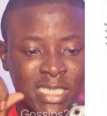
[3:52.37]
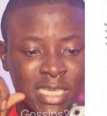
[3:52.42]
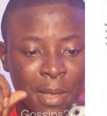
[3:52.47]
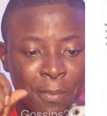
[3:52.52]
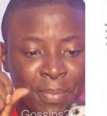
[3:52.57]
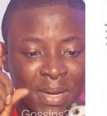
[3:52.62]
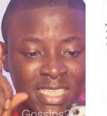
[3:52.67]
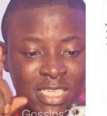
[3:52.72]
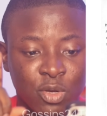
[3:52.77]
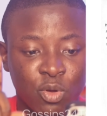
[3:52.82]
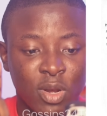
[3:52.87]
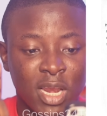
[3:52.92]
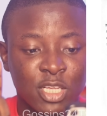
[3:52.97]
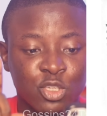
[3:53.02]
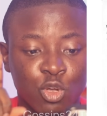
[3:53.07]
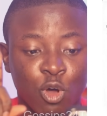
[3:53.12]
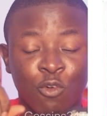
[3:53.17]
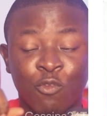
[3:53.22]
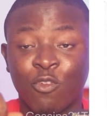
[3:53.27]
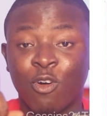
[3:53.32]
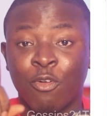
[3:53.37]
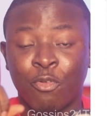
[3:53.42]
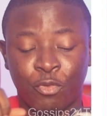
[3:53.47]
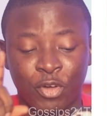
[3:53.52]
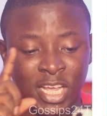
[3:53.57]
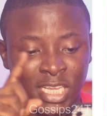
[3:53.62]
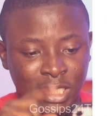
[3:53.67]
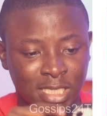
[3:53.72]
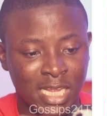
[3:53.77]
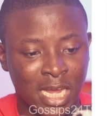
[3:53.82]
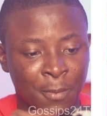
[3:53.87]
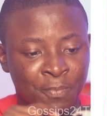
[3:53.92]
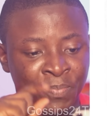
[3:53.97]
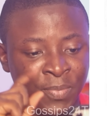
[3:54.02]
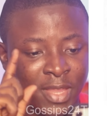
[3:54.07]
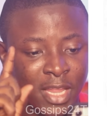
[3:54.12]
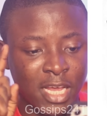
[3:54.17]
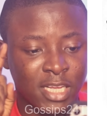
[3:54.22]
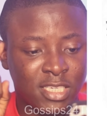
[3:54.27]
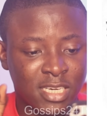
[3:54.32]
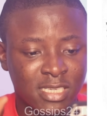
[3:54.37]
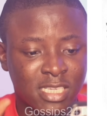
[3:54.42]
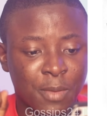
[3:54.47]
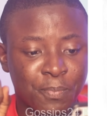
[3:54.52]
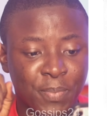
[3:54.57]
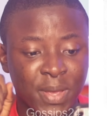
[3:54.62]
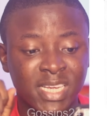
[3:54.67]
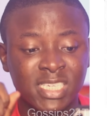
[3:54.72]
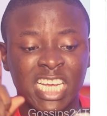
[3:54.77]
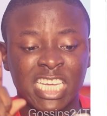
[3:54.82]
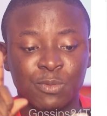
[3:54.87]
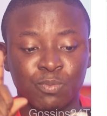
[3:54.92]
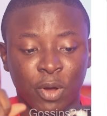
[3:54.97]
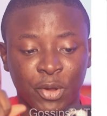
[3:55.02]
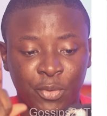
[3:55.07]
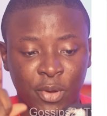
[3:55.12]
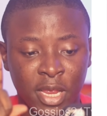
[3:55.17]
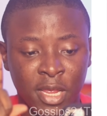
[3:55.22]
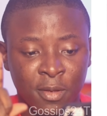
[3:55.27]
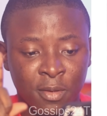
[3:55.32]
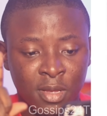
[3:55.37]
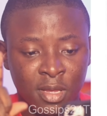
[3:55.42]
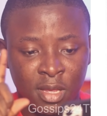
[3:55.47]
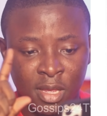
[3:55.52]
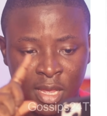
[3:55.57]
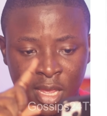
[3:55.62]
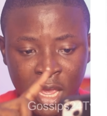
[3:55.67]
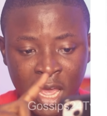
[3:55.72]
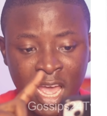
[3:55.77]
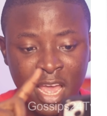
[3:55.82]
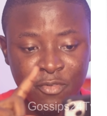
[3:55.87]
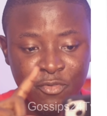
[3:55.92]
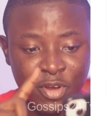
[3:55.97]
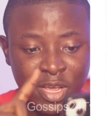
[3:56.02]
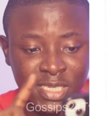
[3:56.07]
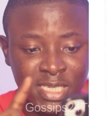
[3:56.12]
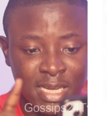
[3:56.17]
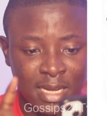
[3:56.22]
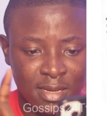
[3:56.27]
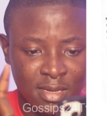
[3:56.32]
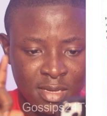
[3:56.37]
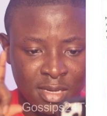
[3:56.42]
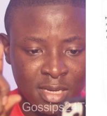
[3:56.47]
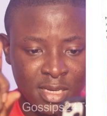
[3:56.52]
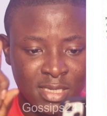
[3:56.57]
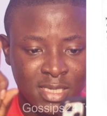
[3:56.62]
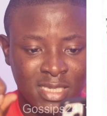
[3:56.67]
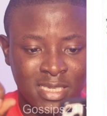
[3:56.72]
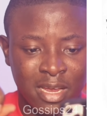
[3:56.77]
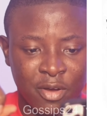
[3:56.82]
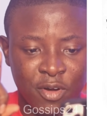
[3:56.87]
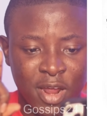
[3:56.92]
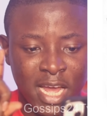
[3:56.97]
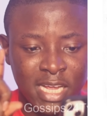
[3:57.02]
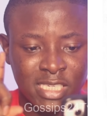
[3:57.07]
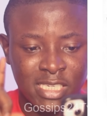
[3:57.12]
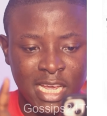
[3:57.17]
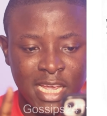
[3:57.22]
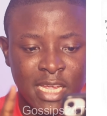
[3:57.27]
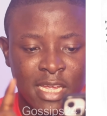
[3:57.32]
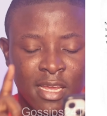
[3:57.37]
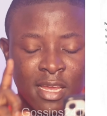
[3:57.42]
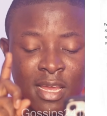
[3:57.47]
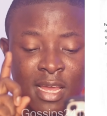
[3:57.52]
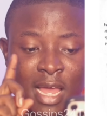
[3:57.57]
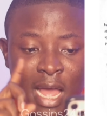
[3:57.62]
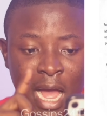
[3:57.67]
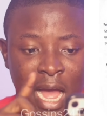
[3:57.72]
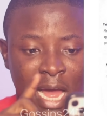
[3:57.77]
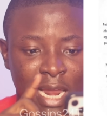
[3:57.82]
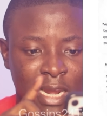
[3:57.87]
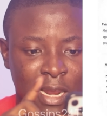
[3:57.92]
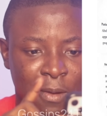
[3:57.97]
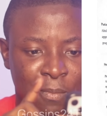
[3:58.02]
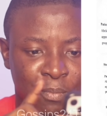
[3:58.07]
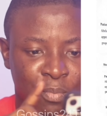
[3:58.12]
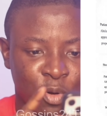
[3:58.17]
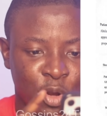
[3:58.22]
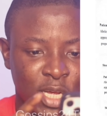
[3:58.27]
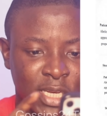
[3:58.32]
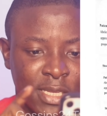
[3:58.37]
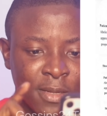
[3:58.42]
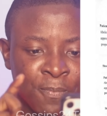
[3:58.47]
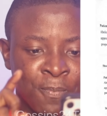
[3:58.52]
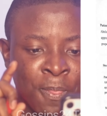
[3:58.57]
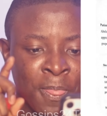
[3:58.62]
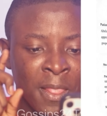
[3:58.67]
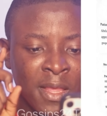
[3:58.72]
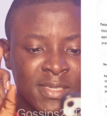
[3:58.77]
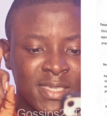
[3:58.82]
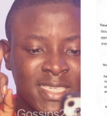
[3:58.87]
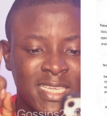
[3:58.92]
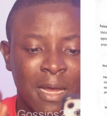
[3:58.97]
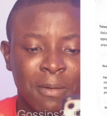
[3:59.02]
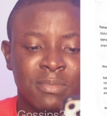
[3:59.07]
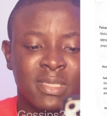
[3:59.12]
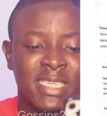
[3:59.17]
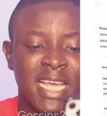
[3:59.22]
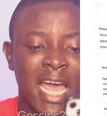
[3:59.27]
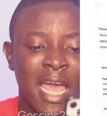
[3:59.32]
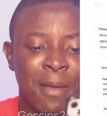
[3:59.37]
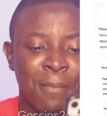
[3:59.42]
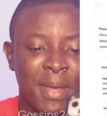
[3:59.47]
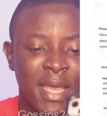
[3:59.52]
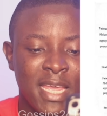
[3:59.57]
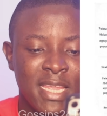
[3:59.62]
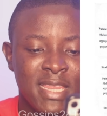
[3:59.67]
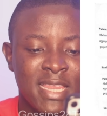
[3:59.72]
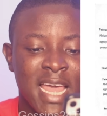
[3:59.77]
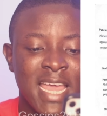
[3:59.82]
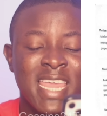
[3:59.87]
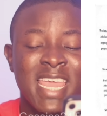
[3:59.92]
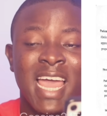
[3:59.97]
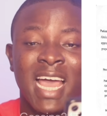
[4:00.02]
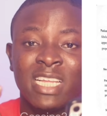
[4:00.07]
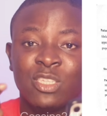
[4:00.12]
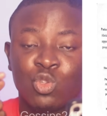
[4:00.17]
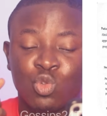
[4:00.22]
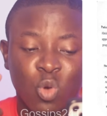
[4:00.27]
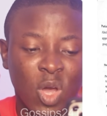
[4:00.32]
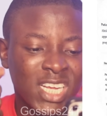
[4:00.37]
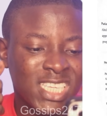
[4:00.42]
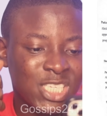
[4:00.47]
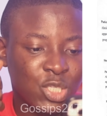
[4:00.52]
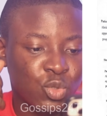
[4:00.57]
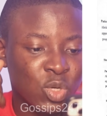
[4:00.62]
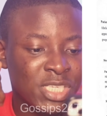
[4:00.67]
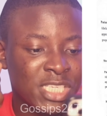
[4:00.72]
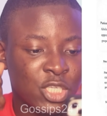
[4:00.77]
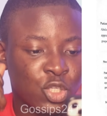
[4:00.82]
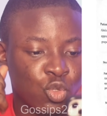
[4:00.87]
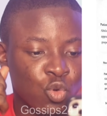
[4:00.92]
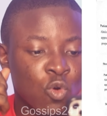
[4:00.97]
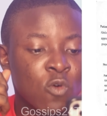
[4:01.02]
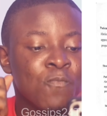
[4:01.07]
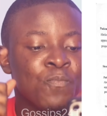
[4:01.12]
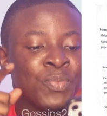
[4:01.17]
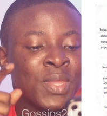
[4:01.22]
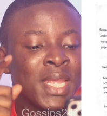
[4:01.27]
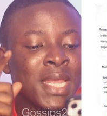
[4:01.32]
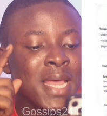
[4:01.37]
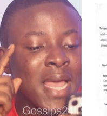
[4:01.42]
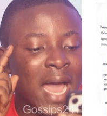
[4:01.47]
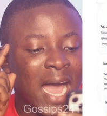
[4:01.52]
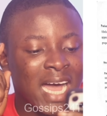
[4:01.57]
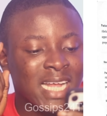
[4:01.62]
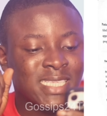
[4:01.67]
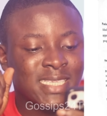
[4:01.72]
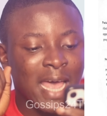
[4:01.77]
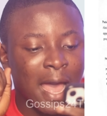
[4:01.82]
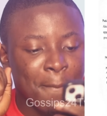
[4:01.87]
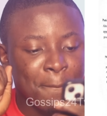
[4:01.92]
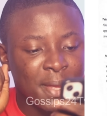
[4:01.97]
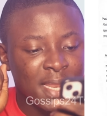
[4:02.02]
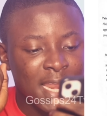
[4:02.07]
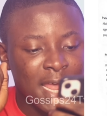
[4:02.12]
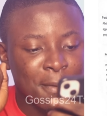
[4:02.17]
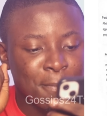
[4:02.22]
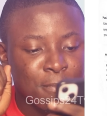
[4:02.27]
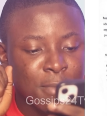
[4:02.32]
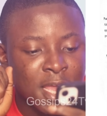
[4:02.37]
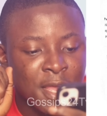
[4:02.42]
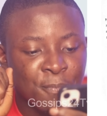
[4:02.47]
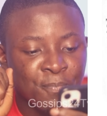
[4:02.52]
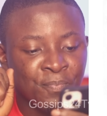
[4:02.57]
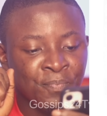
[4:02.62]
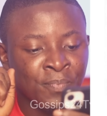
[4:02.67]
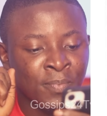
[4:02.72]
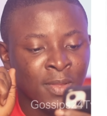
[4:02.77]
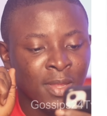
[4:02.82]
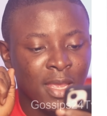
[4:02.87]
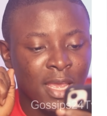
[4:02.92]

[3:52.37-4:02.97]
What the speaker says: say, particulars of offense now. HSA patients, Botwe, hairdresser, Sarah Ajay, unemployed, sometime in the year 2022 at Abelenpe.